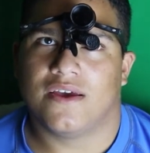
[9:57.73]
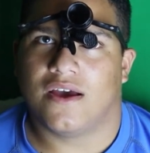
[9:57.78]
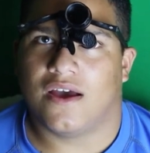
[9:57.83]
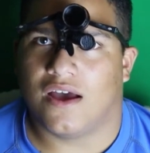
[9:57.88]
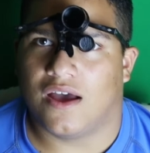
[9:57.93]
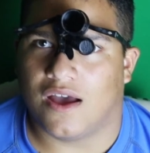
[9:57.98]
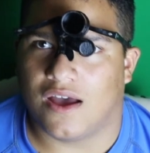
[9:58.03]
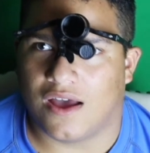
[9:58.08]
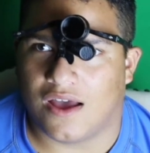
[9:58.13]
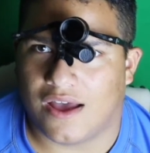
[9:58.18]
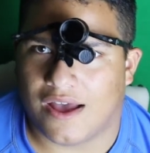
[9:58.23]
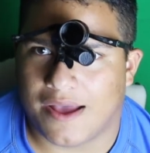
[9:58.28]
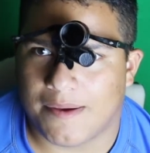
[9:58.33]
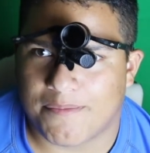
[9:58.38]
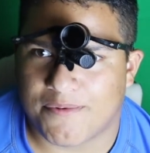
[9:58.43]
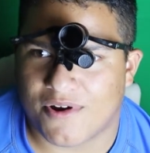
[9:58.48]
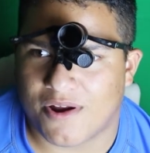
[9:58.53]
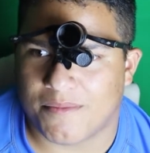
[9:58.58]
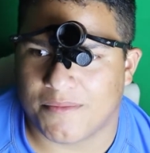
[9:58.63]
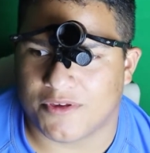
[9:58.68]
I
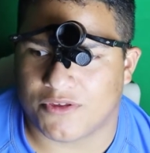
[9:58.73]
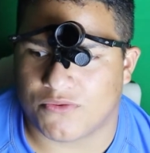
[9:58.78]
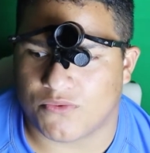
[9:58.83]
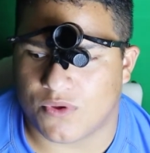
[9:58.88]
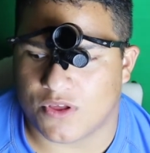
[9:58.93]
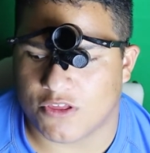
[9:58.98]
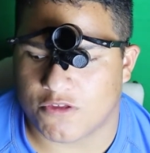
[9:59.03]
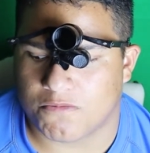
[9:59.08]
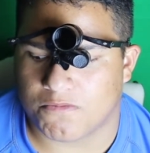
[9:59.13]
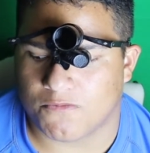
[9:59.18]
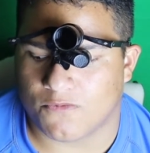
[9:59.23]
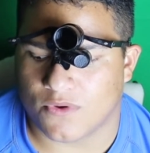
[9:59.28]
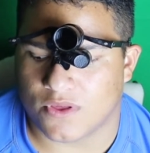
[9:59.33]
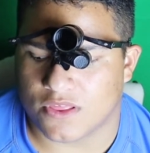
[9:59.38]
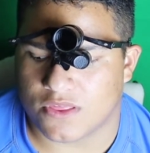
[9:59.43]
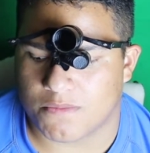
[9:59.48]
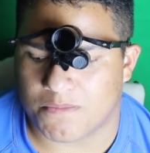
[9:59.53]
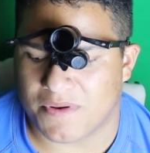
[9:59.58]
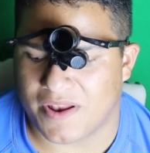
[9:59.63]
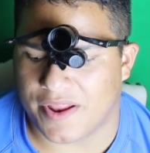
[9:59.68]
promise,
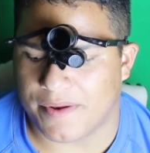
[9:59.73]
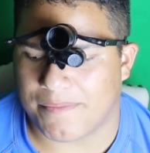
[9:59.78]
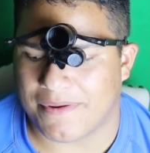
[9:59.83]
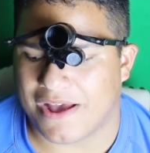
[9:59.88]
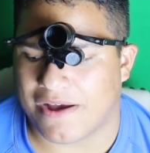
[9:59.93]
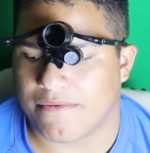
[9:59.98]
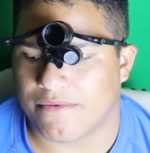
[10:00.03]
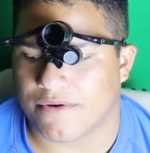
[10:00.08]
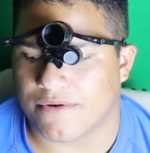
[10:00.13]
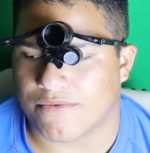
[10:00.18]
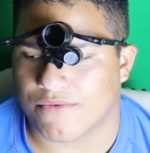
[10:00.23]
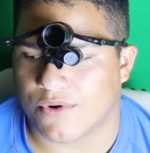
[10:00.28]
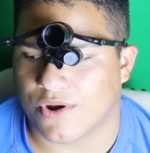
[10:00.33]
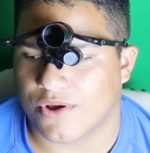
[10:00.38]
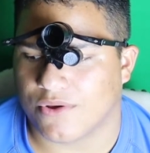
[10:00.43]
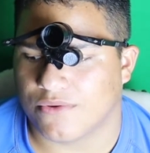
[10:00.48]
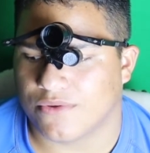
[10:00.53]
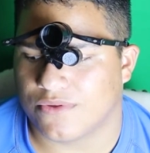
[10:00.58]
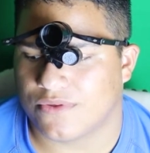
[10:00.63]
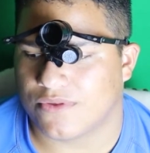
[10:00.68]
once blind power
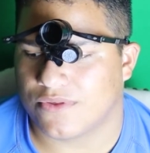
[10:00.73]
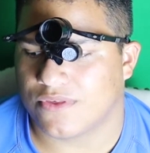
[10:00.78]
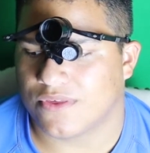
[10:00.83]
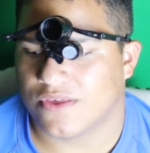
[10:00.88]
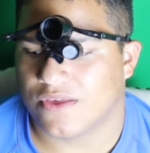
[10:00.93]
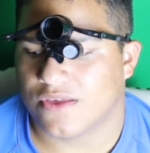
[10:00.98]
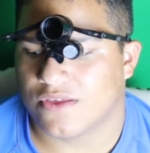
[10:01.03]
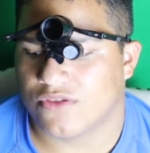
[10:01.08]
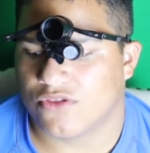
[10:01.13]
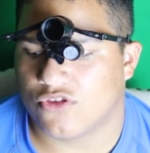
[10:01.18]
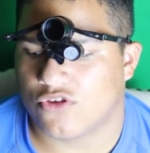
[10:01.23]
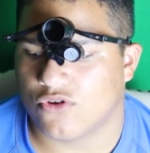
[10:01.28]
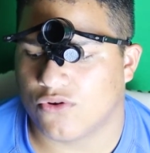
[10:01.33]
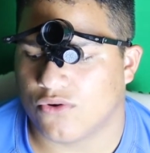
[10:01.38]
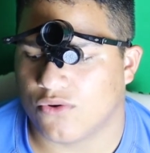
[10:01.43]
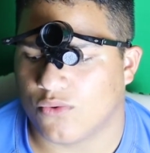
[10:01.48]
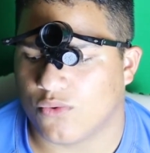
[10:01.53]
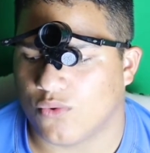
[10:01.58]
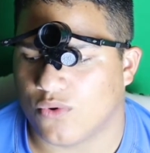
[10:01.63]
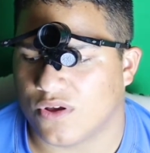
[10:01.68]
grows
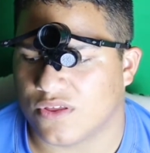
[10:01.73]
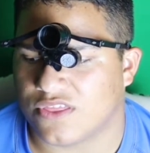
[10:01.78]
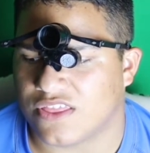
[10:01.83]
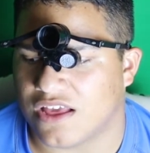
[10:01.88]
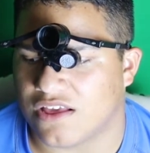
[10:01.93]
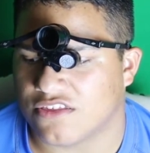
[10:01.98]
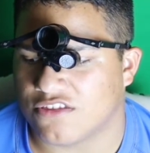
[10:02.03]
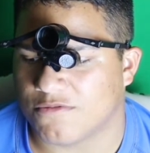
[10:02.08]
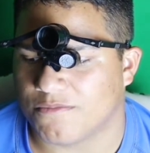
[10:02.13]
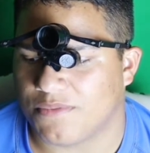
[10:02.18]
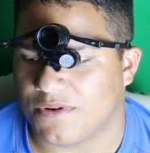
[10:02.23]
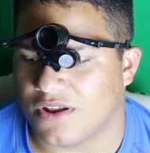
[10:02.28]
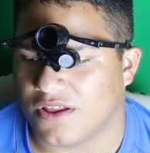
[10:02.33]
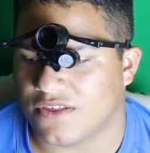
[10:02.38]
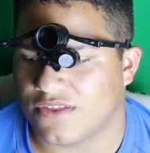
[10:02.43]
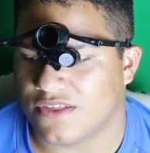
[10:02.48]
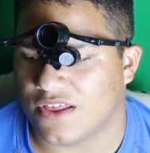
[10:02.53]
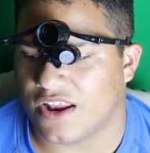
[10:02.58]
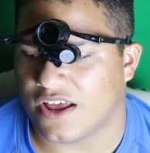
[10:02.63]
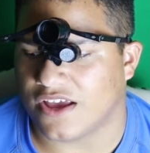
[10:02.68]
to 1,000
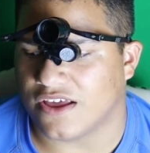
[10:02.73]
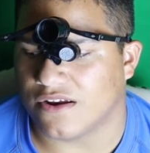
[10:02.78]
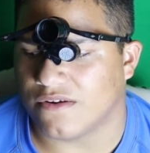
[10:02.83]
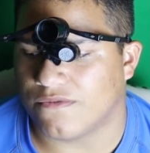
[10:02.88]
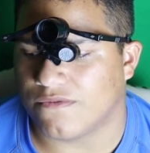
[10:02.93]
plus that I can